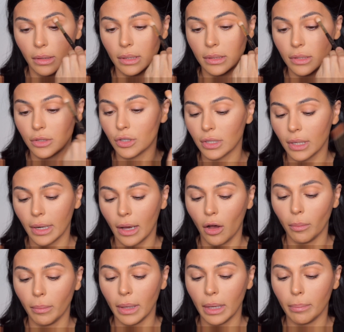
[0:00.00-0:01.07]
this is just gonna
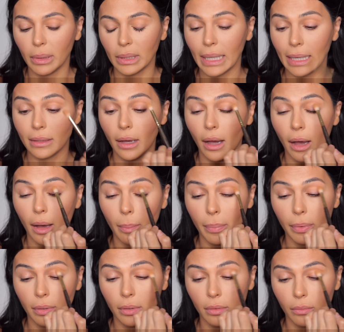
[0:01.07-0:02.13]
help me blend
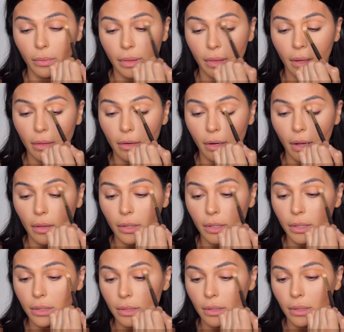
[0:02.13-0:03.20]
up with the other
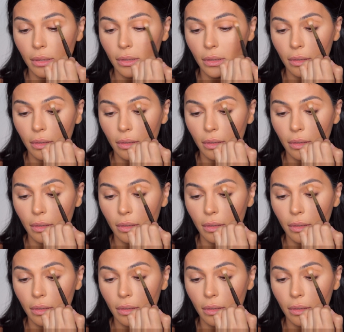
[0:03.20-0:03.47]
colors.